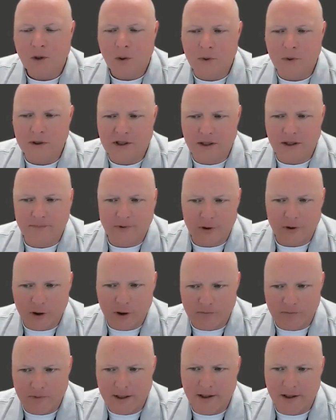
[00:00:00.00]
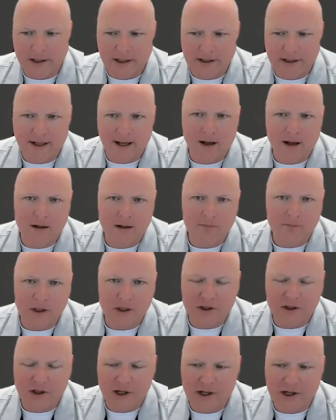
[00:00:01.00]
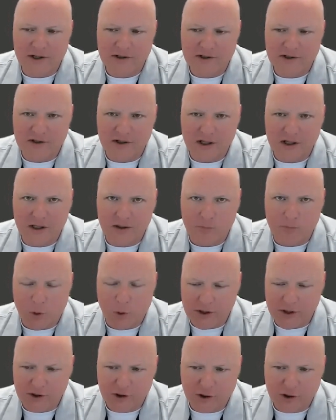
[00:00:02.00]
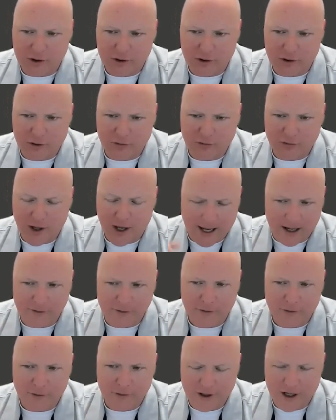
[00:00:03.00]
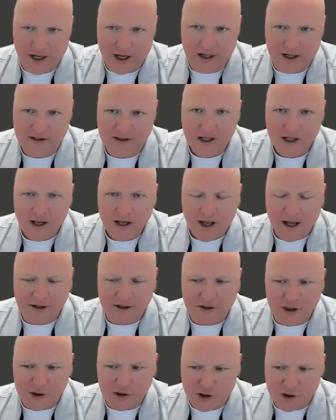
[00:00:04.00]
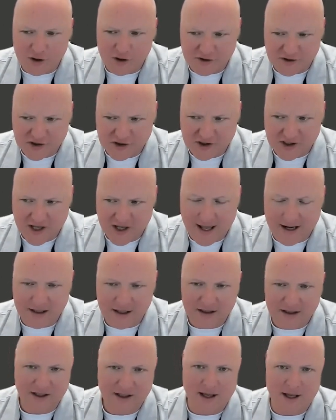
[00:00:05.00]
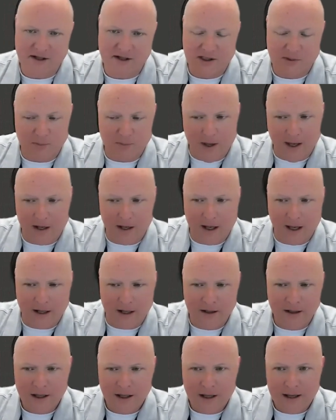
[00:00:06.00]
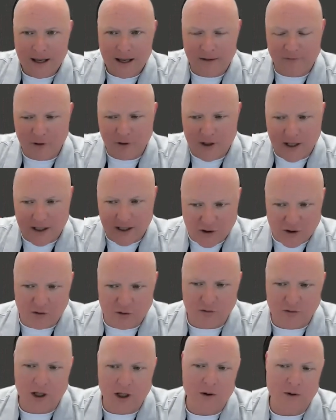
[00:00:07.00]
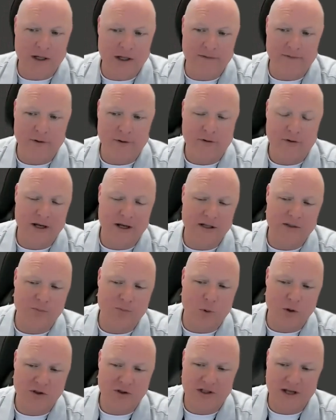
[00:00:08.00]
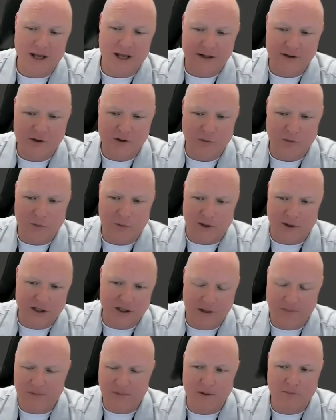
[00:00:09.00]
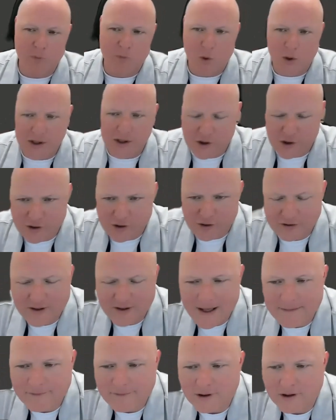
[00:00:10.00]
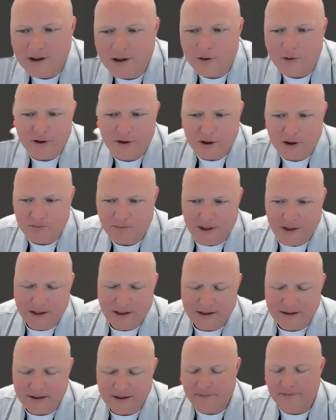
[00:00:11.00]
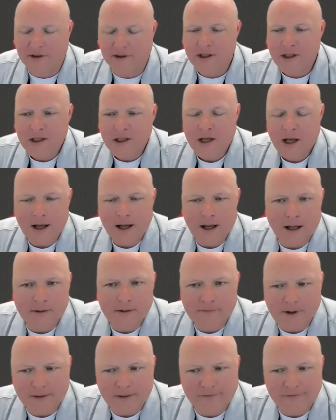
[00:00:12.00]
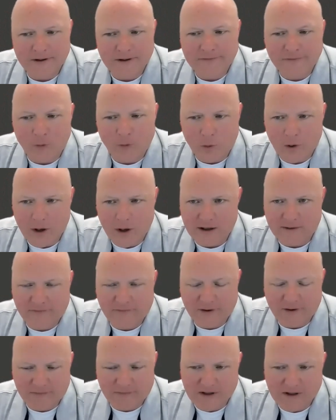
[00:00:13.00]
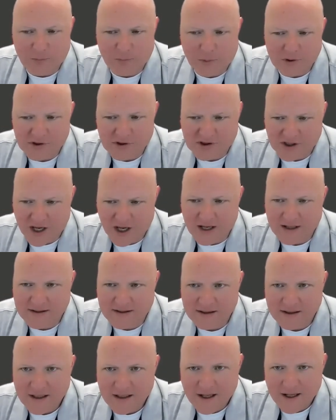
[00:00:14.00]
We keep the humidity down because the moisture can create additional static, and if you get too low, it even creates more static. So we want to keep the moisture level or the humidity level roughly 40 to 50%